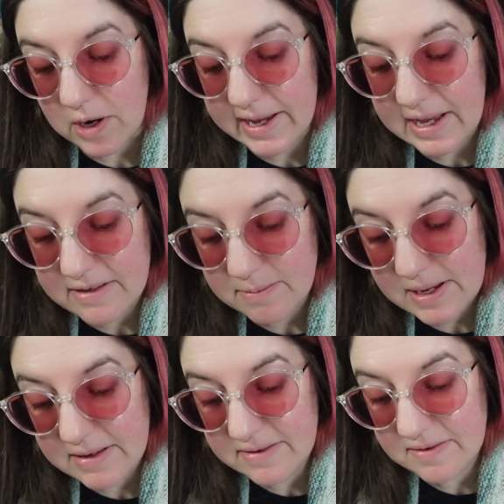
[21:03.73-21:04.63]

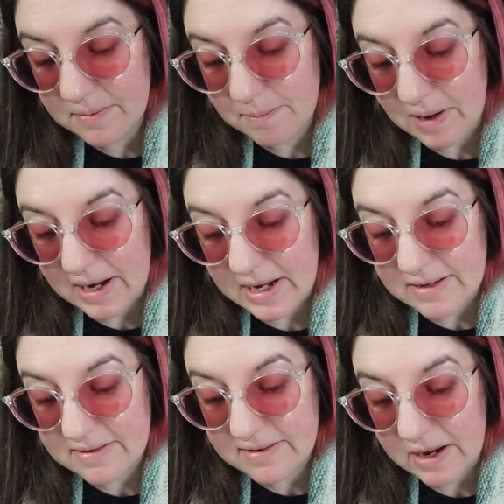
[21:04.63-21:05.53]
Christmas by
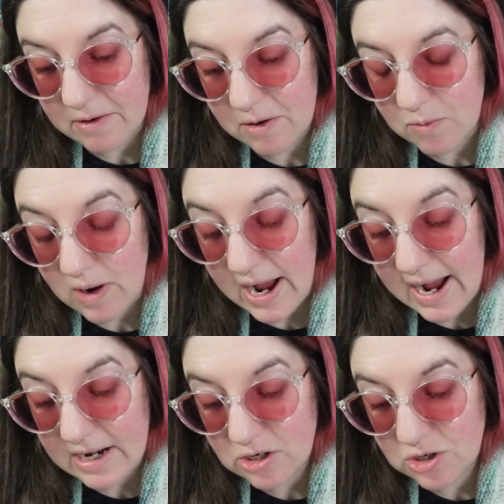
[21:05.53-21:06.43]
Sarah
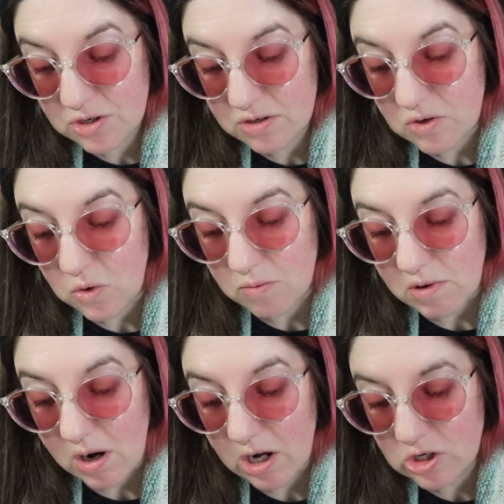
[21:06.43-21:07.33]
Rash, or
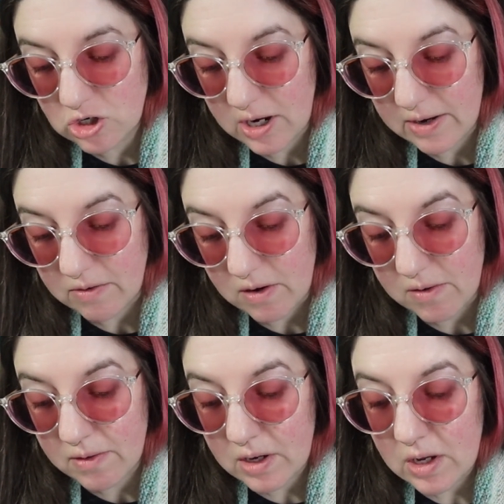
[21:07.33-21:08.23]
Rosh, I don't
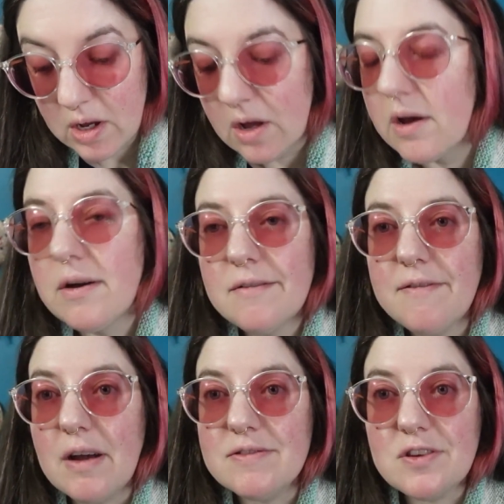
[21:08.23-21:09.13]
know.
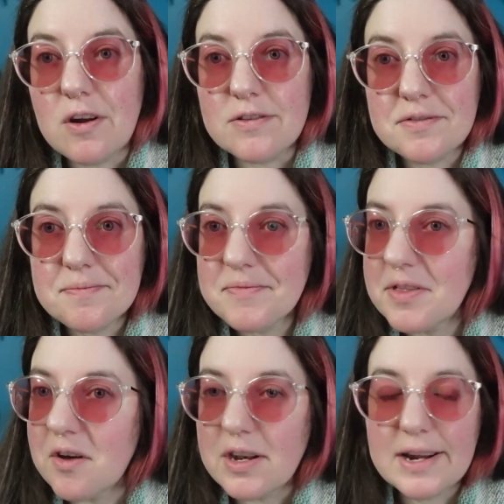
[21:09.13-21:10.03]
5 stars.
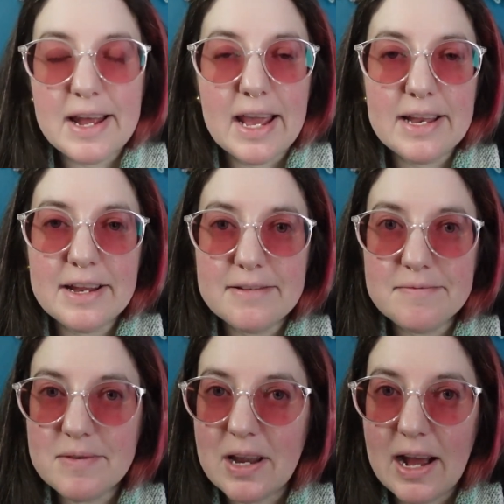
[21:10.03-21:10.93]
Thought I'd hate it.
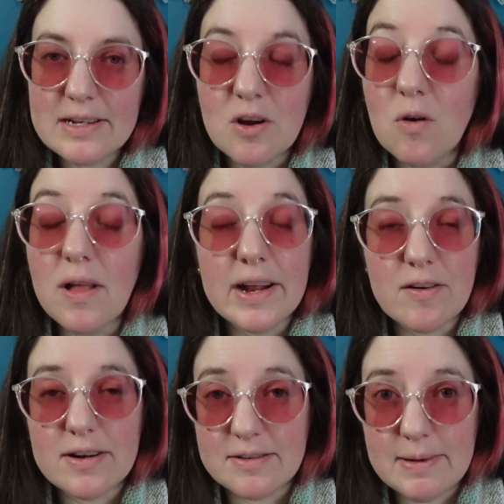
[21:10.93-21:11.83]
I don't like
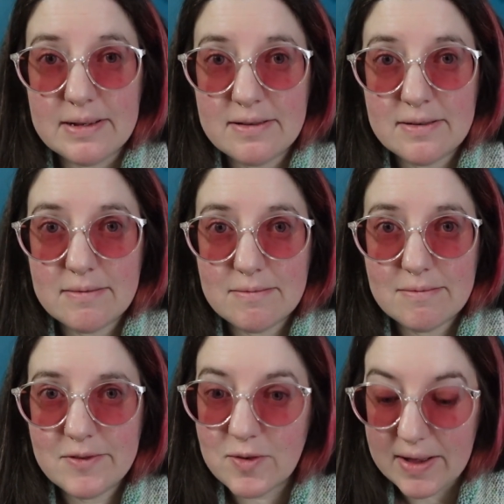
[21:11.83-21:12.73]
Christmas,
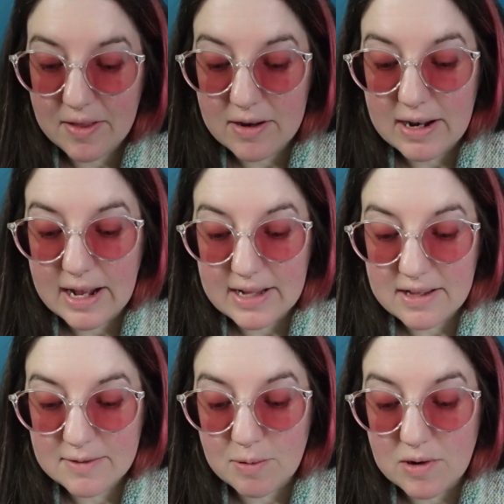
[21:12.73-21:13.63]
so I thought I'd hate
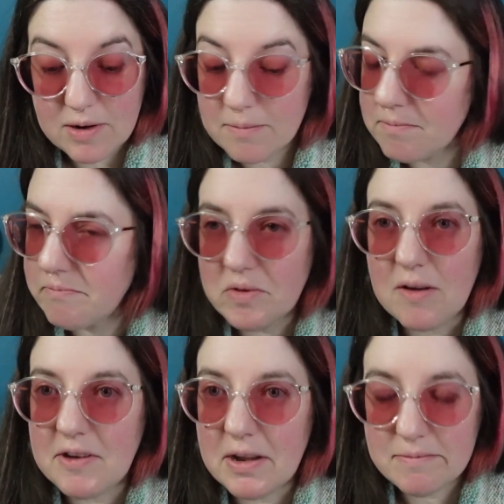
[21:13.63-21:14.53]
this book.
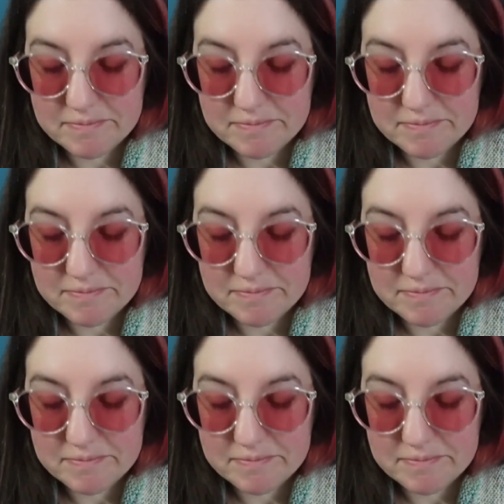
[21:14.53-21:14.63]
Loved it.